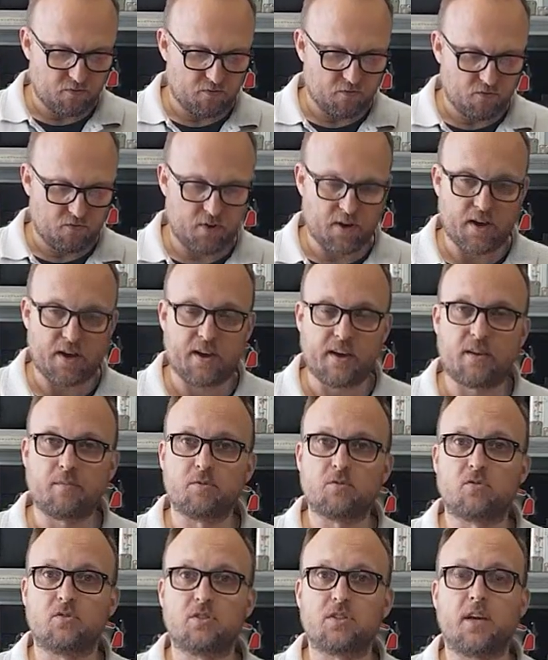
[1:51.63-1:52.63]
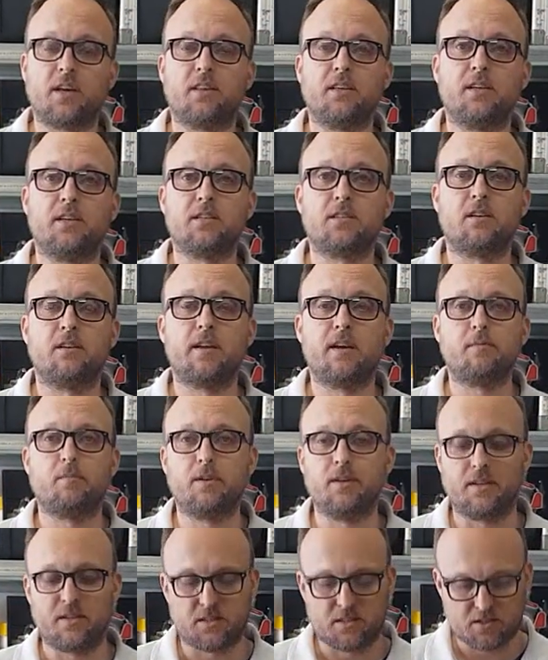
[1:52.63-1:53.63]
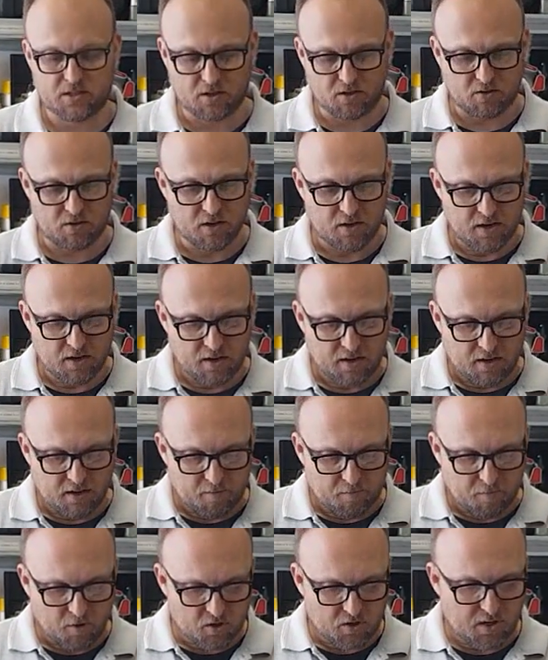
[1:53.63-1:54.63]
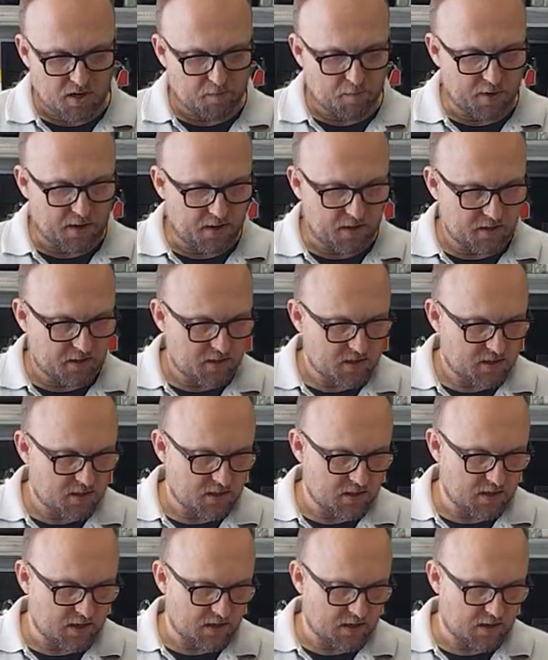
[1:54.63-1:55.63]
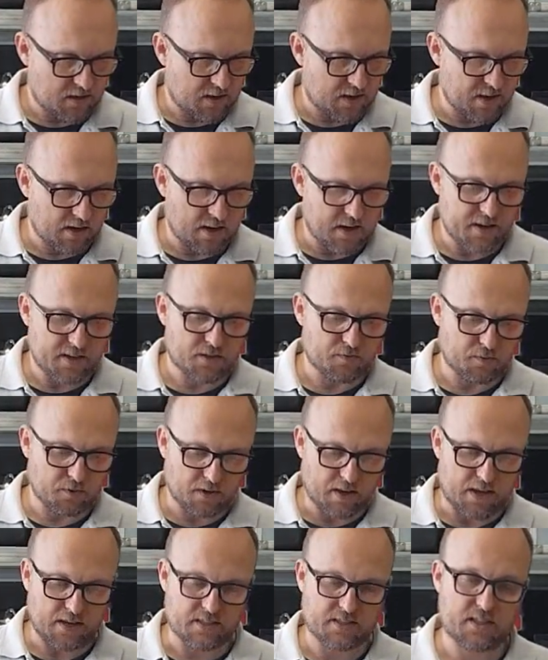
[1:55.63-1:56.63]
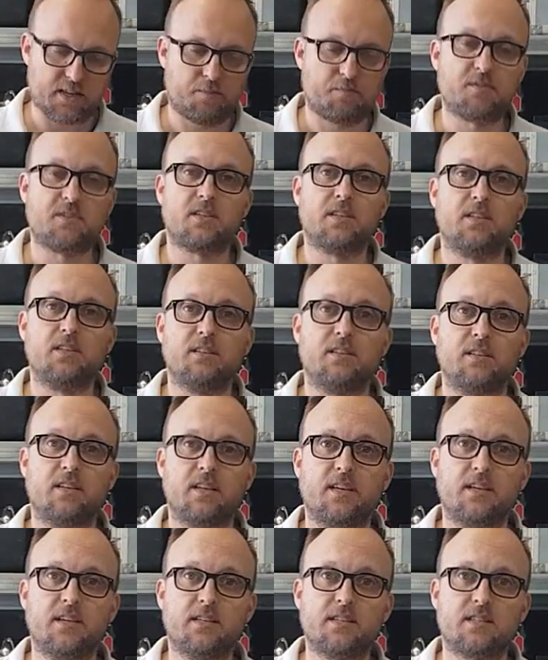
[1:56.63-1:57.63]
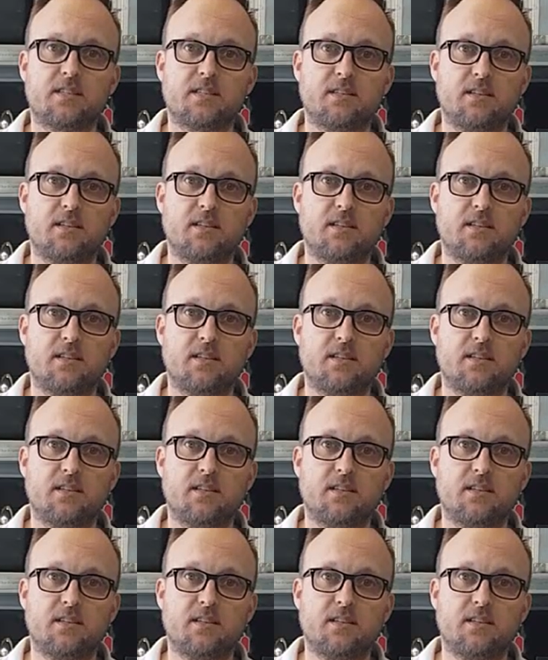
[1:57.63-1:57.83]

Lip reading: We are able to take these on airplanes. So most airplanes, airlines will accept these.